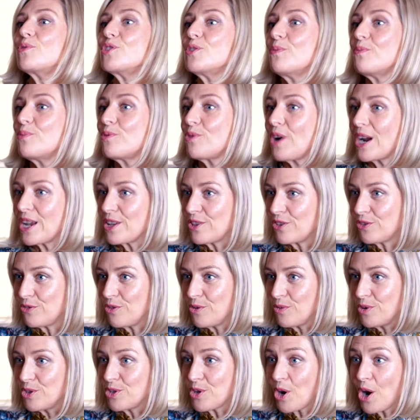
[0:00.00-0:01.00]
to break
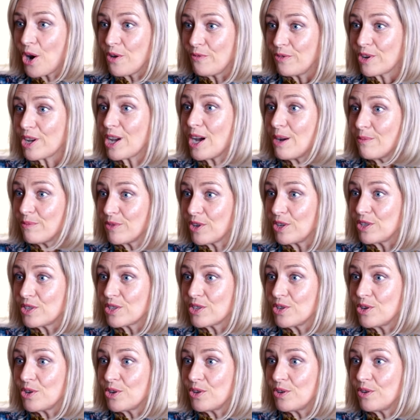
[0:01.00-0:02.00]
through and to overcome those
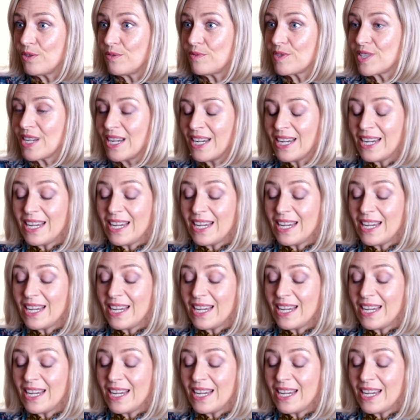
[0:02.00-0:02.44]
nerves.